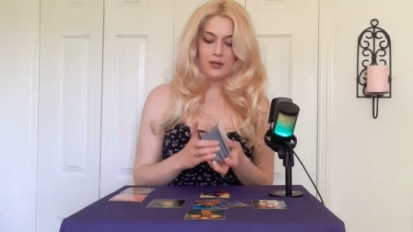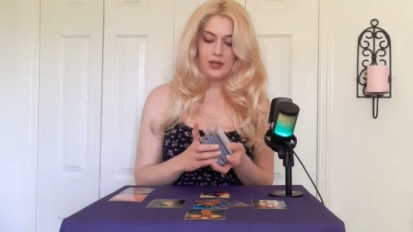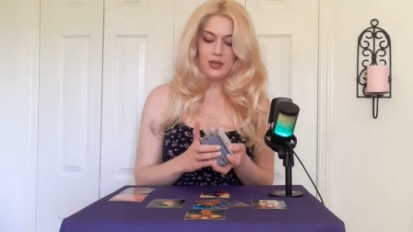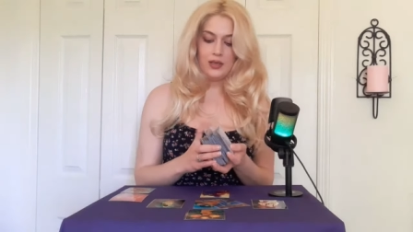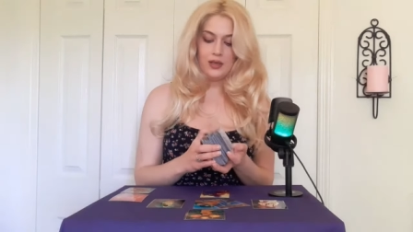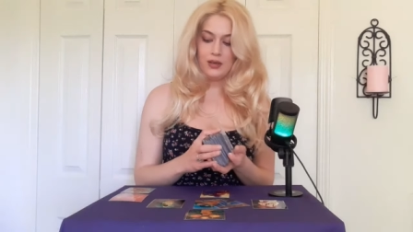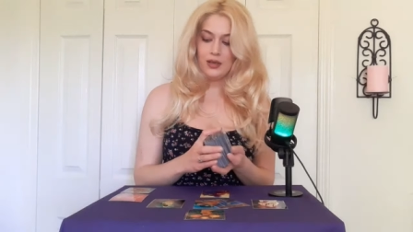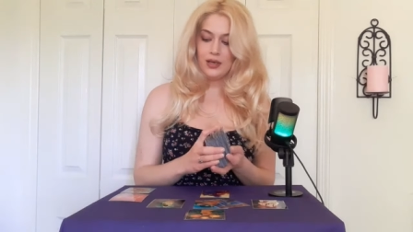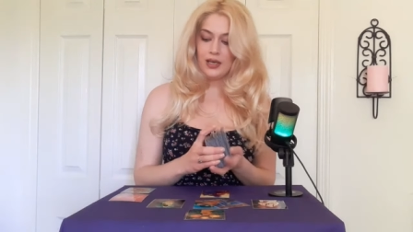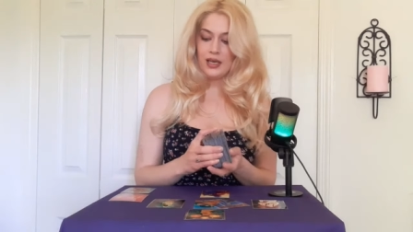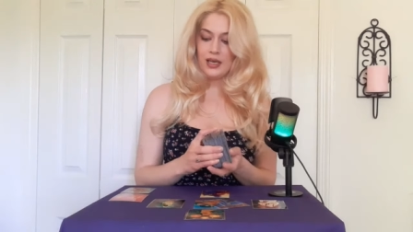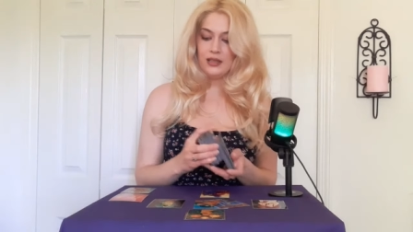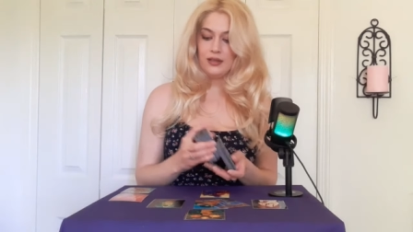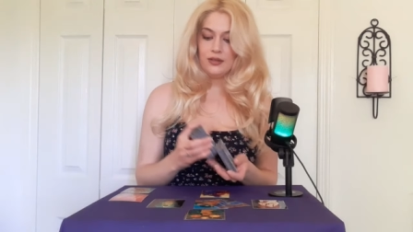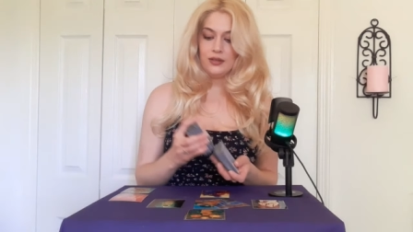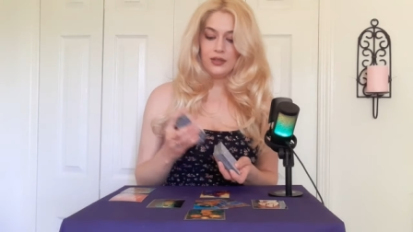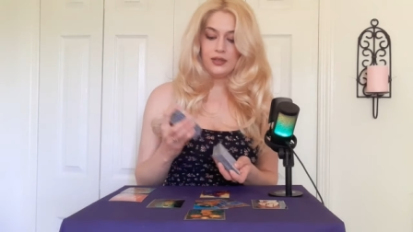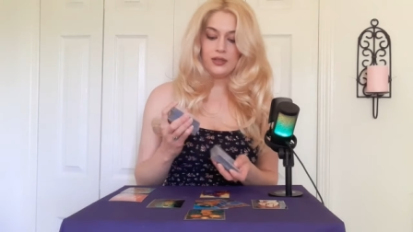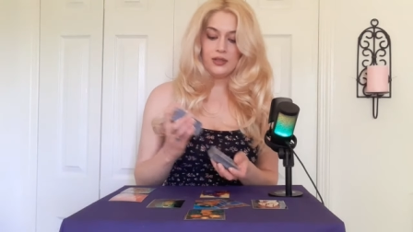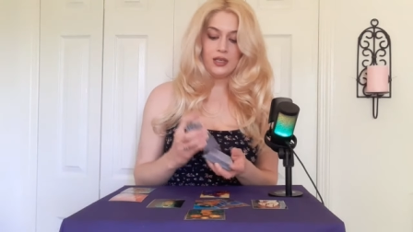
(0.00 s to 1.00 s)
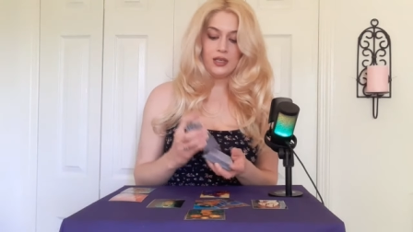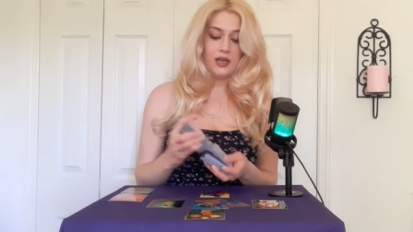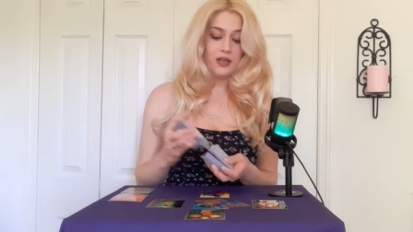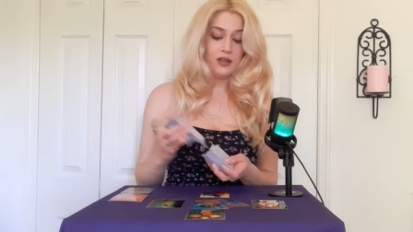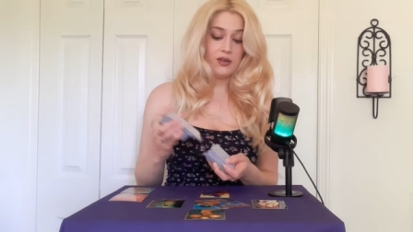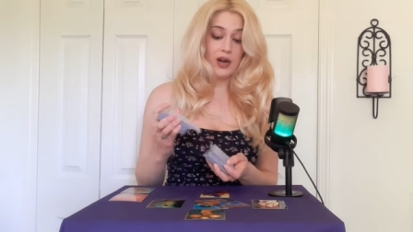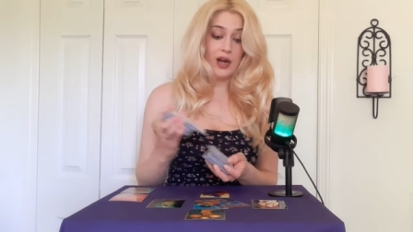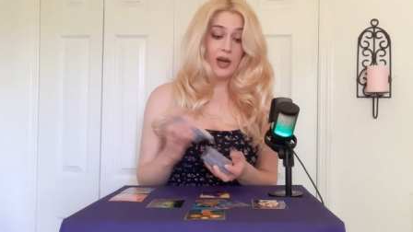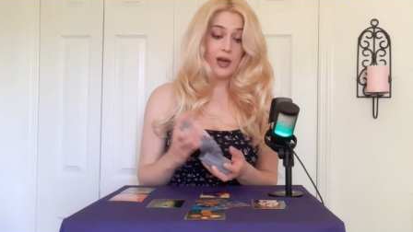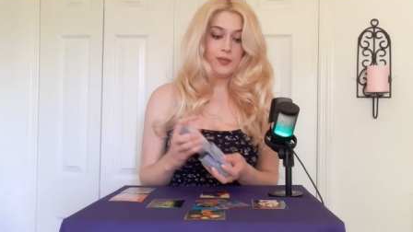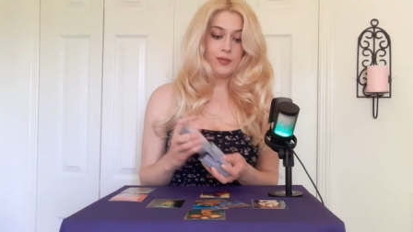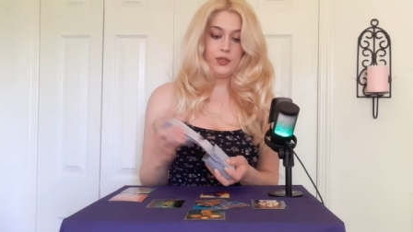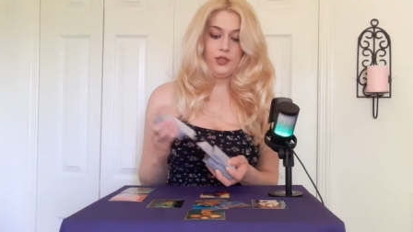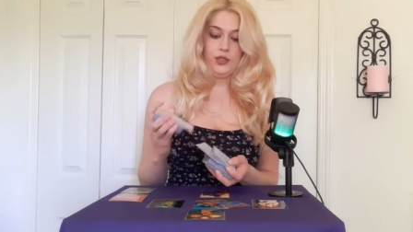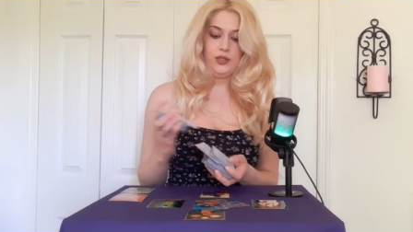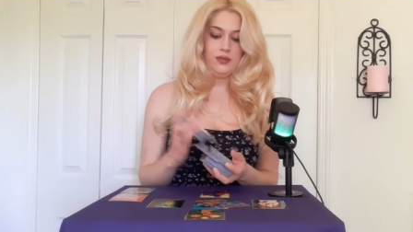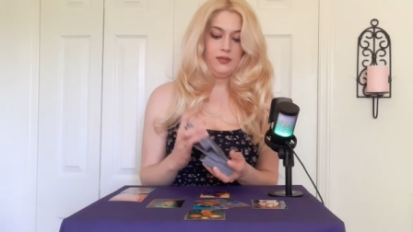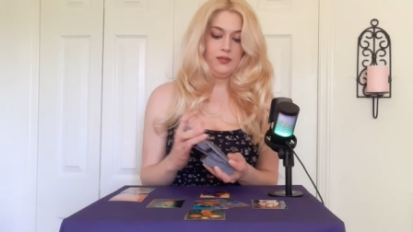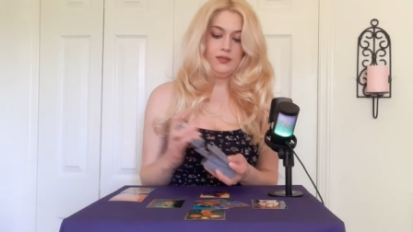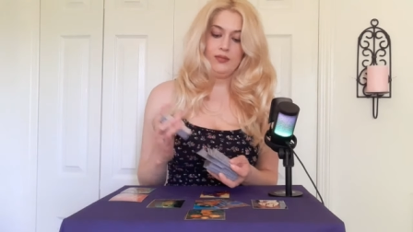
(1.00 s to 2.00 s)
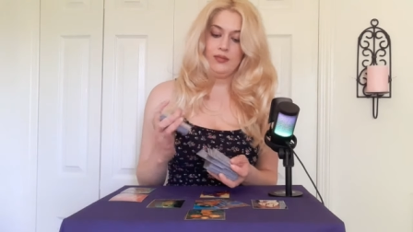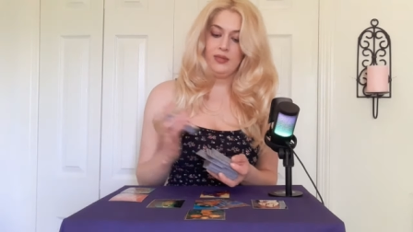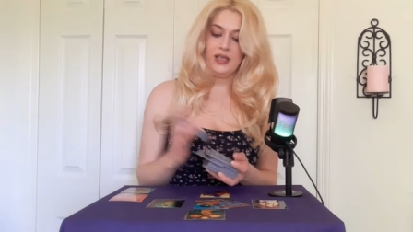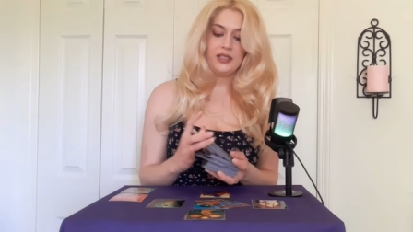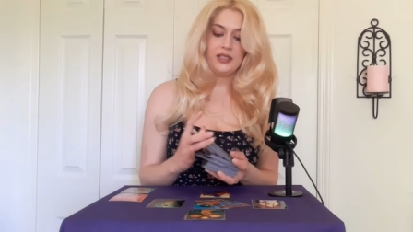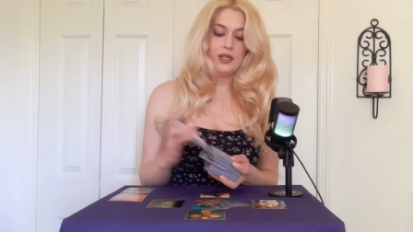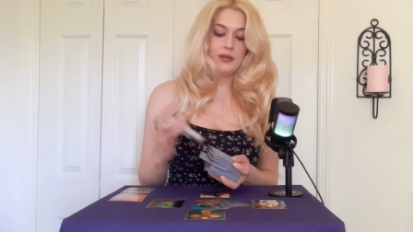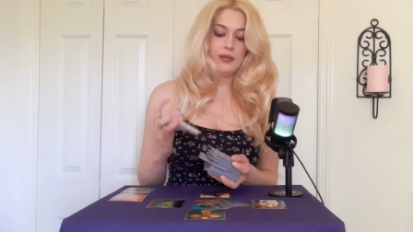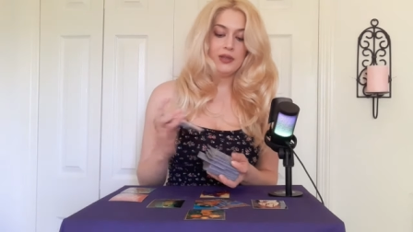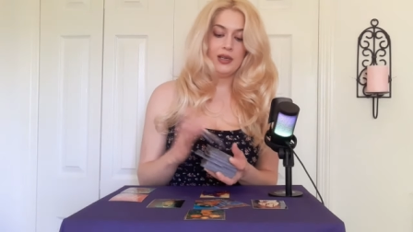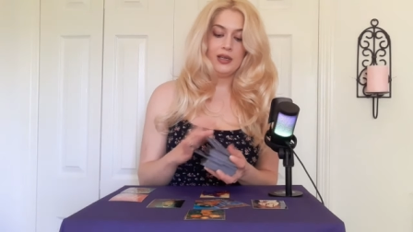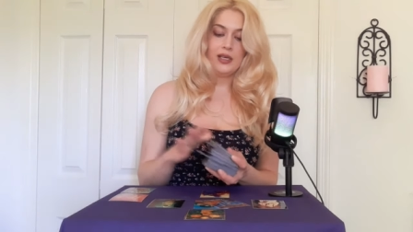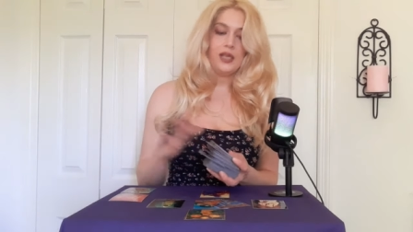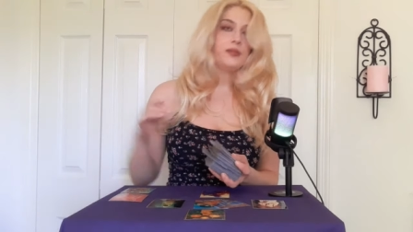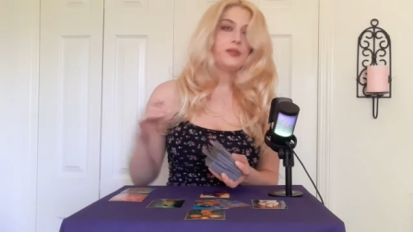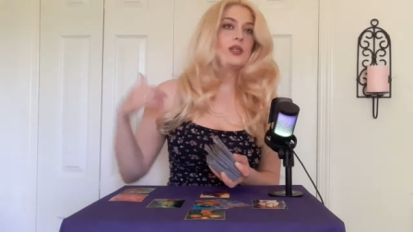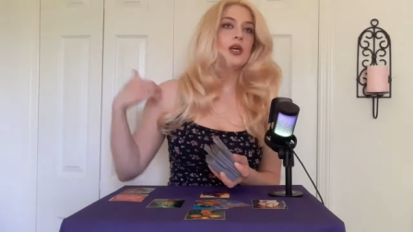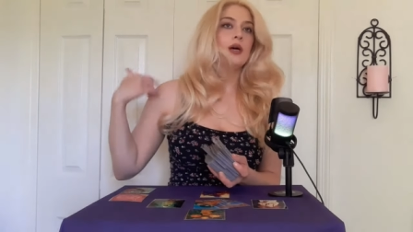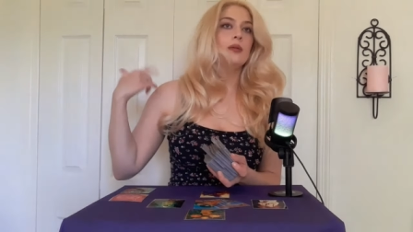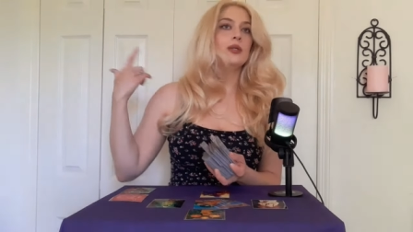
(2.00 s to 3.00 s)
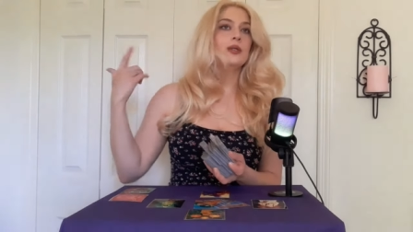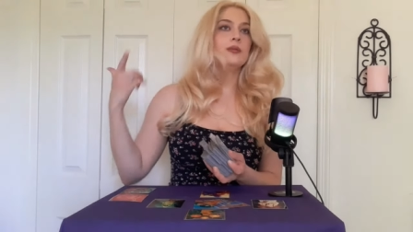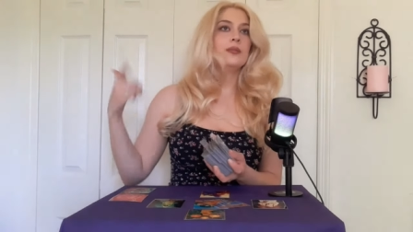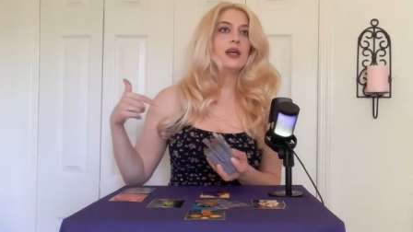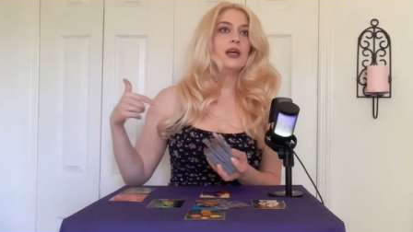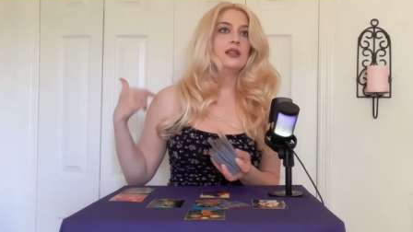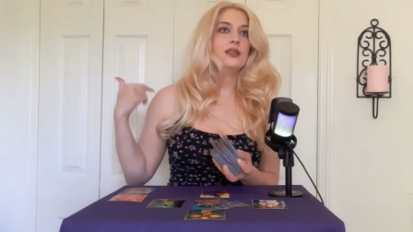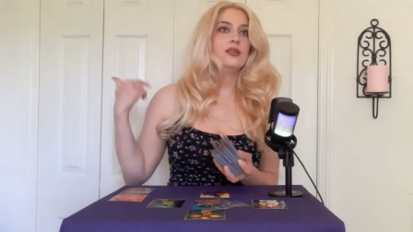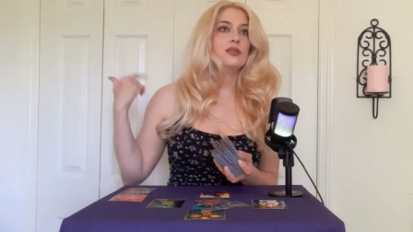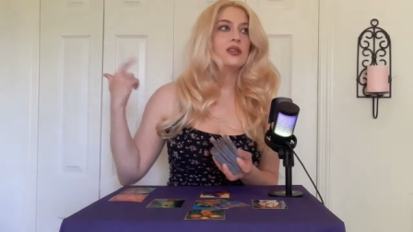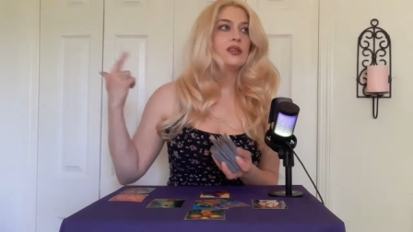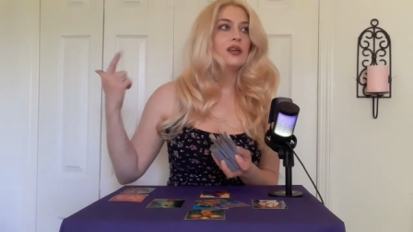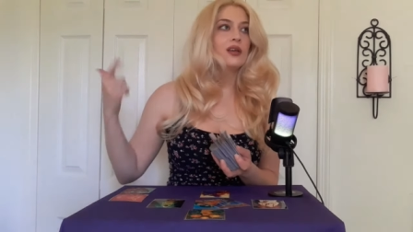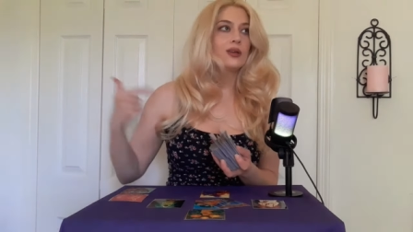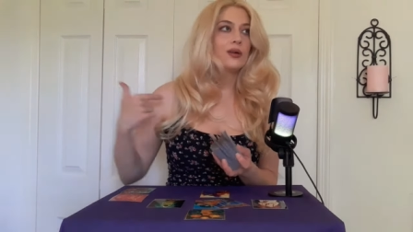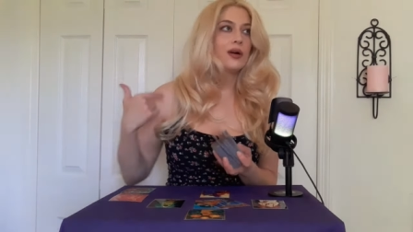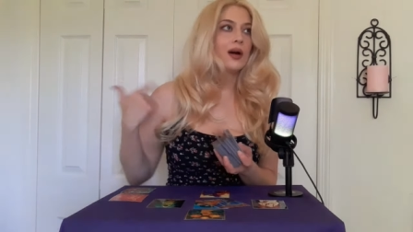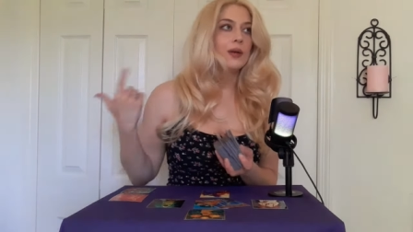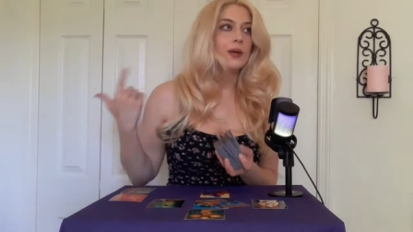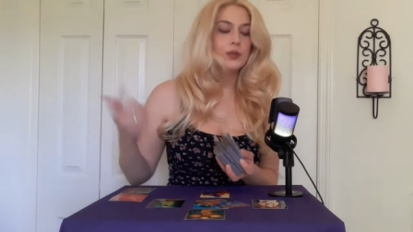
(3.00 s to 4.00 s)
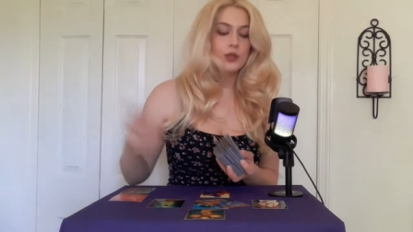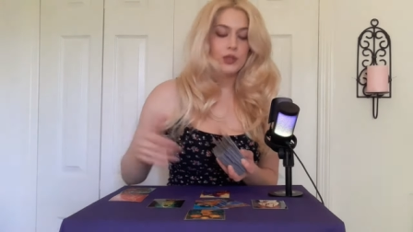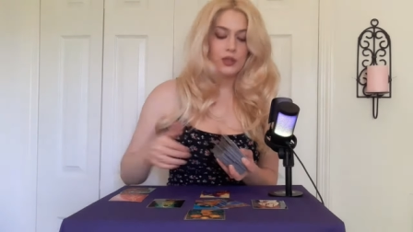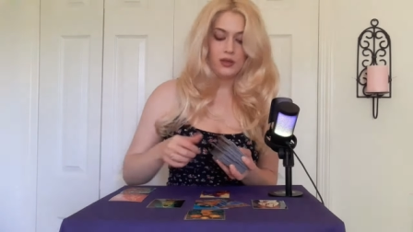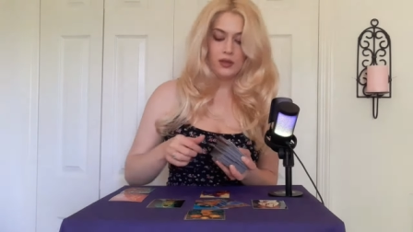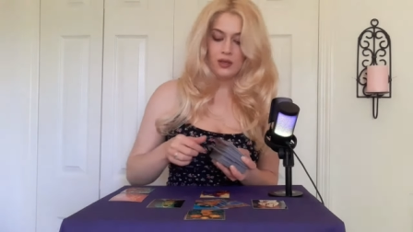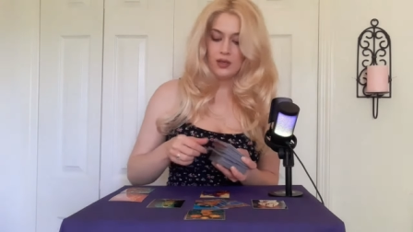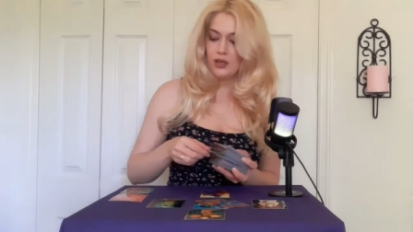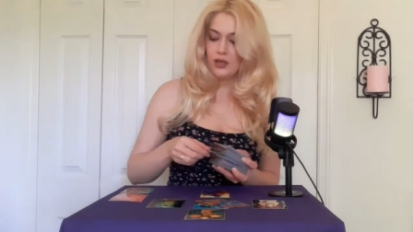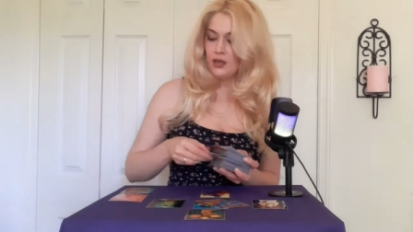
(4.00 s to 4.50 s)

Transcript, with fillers: Okay, there's another option. That's something that keeps coming to mind. There's another option.